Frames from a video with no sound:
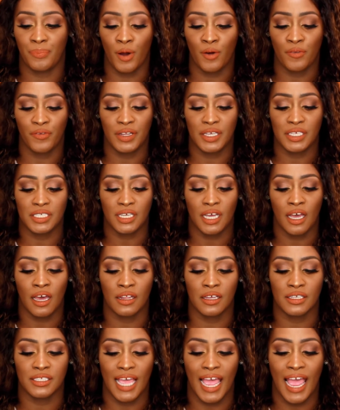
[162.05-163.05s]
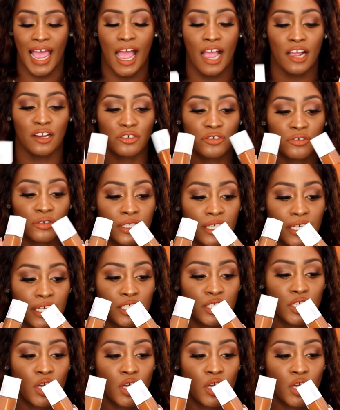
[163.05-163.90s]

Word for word: both of these colors actually